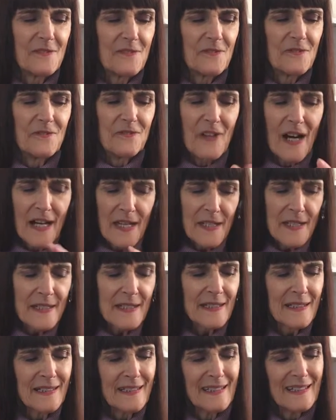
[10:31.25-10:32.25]

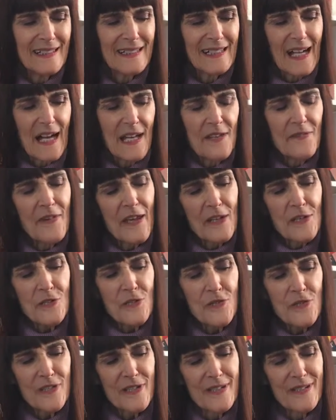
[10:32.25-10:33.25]
fun kind of
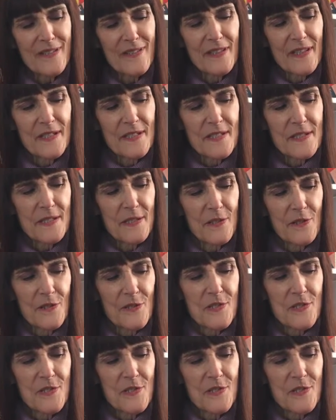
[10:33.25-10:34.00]
energy this year.